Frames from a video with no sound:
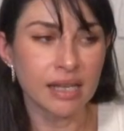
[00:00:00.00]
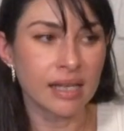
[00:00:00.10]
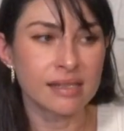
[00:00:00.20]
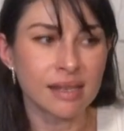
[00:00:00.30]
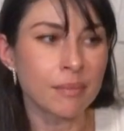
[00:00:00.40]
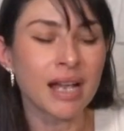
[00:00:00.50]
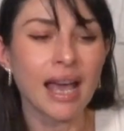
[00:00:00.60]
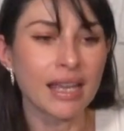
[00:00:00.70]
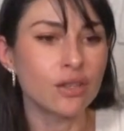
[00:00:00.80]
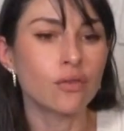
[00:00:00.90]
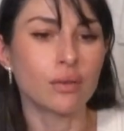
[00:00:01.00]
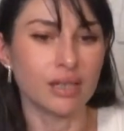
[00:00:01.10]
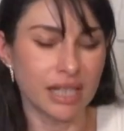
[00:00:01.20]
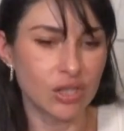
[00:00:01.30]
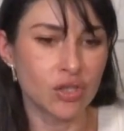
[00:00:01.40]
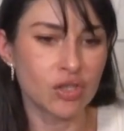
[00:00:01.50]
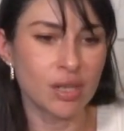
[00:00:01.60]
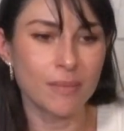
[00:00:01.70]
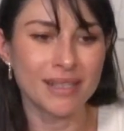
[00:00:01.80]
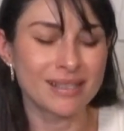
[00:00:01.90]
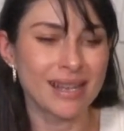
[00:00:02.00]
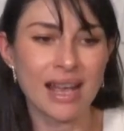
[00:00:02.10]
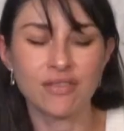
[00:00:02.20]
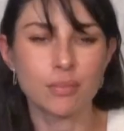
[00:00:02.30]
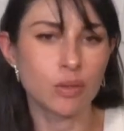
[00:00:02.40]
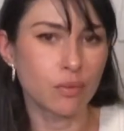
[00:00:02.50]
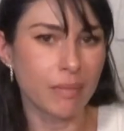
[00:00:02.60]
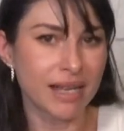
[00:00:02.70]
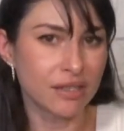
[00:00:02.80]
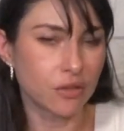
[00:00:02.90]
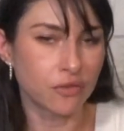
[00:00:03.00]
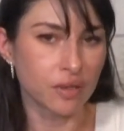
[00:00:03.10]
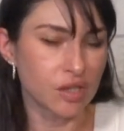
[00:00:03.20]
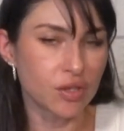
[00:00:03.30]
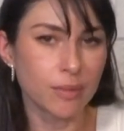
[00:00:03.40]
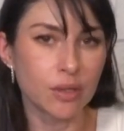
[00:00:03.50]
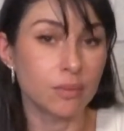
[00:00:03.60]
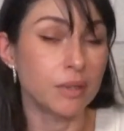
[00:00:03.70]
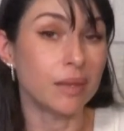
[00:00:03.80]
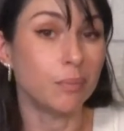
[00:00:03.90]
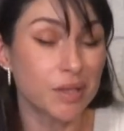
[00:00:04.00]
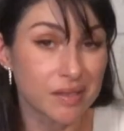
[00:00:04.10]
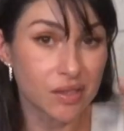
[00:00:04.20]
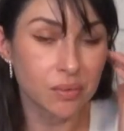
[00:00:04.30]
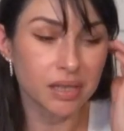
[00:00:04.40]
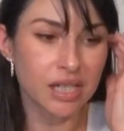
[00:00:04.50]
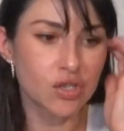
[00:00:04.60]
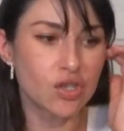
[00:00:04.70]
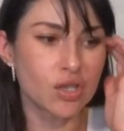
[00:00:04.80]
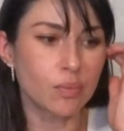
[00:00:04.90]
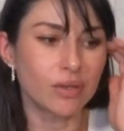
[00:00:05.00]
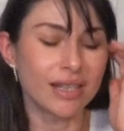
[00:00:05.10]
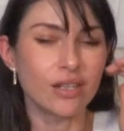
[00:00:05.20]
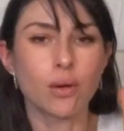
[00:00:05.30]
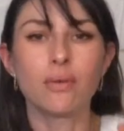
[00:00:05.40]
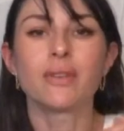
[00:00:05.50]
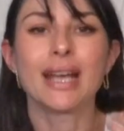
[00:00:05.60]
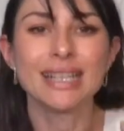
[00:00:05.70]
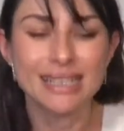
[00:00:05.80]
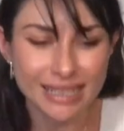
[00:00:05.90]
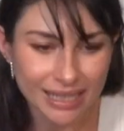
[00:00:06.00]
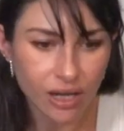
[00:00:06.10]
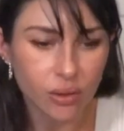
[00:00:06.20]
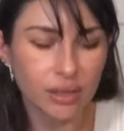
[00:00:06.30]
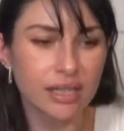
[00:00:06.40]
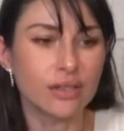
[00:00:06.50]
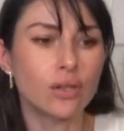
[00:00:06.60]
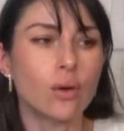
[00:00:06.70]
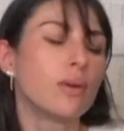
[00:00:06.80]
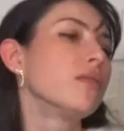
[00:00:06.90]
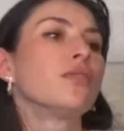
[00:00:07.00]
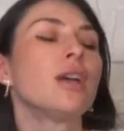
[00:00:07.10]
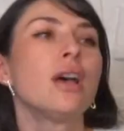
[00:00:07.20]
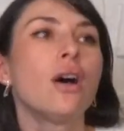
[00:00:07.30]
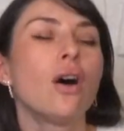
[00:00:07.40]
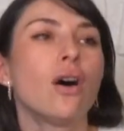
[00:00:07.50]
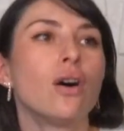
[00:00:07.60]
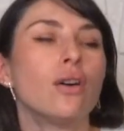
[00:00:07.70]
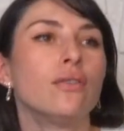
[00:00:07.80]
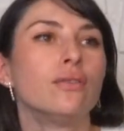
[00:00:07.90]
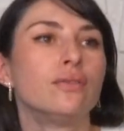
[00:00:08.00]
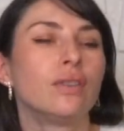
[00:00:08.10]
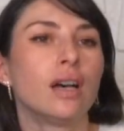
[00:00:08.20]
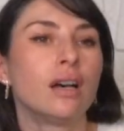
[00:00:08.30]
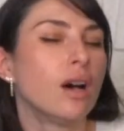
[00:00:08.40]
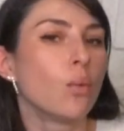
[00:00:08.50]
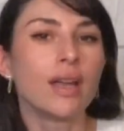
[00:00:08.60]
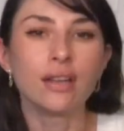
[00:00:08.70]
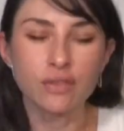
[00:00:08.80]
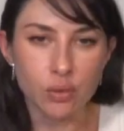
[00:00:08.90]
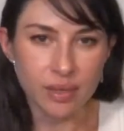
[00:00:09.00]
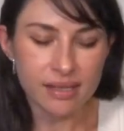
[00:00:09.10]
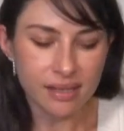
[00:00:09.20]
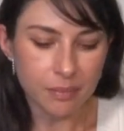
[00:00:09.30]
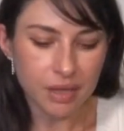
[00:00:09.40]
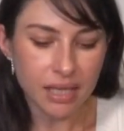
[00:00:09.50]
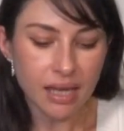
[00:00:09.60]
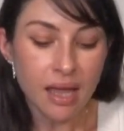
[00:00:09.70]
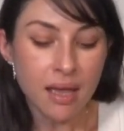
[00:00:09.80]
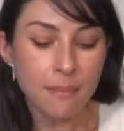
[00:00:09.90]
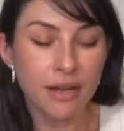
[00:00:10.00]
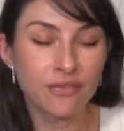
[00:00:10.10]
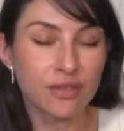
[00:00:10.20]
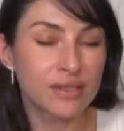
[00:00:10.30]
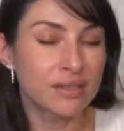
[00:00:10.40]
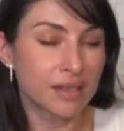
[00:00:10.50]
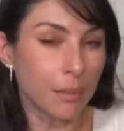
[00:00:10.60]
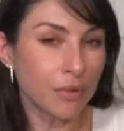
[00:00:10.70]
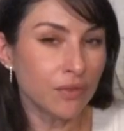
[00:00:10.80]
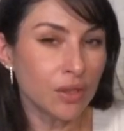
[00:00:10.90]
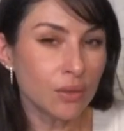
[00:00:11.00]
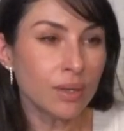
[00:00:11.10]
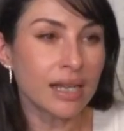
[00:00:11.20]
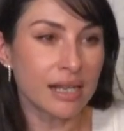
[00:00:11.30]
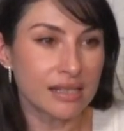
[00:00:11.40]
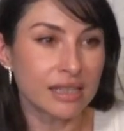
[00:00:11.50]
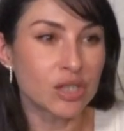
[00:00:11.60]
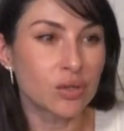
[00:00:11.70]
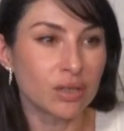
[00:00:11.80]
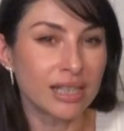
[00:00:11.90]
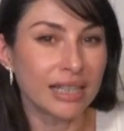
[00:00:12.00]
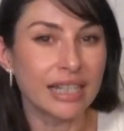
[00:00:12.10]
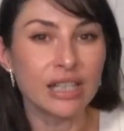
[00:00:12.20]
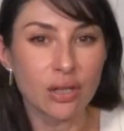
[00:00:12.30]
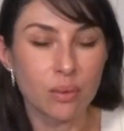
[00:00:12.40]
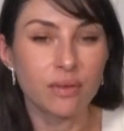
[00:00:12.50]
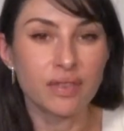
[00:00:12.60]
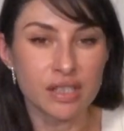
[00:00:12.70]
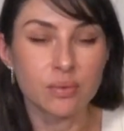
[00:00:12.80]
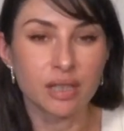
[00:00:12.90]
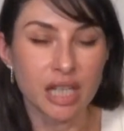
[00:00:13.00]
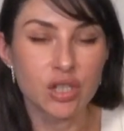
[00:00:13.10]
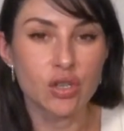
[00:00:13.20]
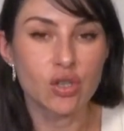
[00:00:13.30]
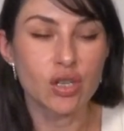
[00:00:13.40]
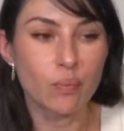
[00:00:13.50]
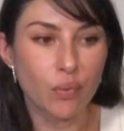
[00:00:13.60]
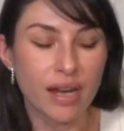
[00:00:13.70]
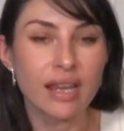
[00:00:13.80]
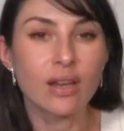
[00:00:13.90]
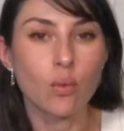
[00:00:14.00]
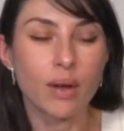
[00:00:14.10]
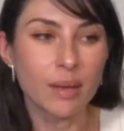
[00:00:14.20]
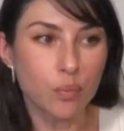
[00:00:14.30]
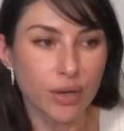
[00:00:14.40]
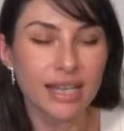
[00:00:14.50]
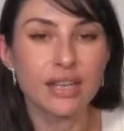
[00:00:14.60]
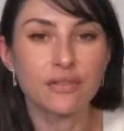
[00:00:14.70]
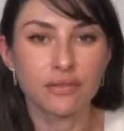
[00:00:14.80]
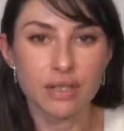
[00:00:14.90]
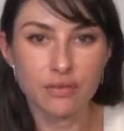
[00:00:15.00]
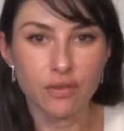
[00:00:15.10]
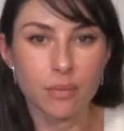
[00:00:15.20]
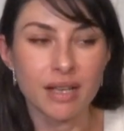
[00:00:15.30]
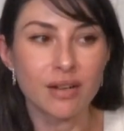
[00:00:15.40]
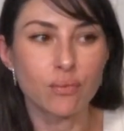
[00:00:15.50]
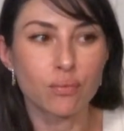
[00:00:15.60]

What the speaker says: some kind of relationship. It doesn't have to be romantic or friendship. It could be a business relationship, or letting go of an idea, or letting go of a way of doing something. But for some of you, it is literally letting go of this relationship, breaking away, breaking free from it,